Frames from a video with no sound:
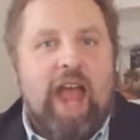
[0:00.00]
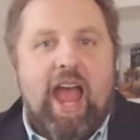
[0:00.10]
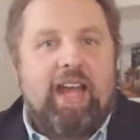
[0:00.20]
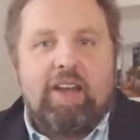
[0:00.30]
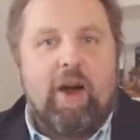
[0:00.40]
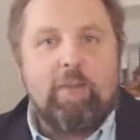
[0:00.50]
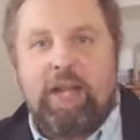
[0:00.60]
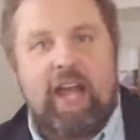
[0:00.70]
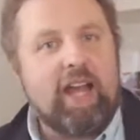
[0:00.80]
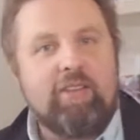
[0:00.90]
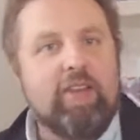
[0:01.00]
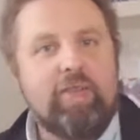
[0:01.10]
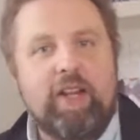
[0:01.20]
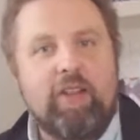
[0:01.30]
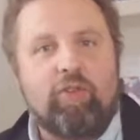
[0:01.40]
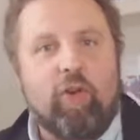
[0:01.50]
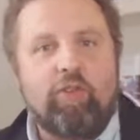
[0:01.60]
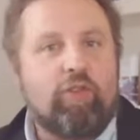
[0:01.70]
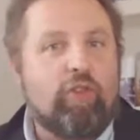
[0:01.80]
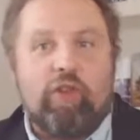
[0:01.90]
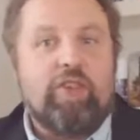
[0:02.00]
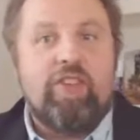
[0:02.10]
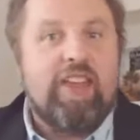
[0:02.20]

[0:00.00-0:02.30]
economic activities on certain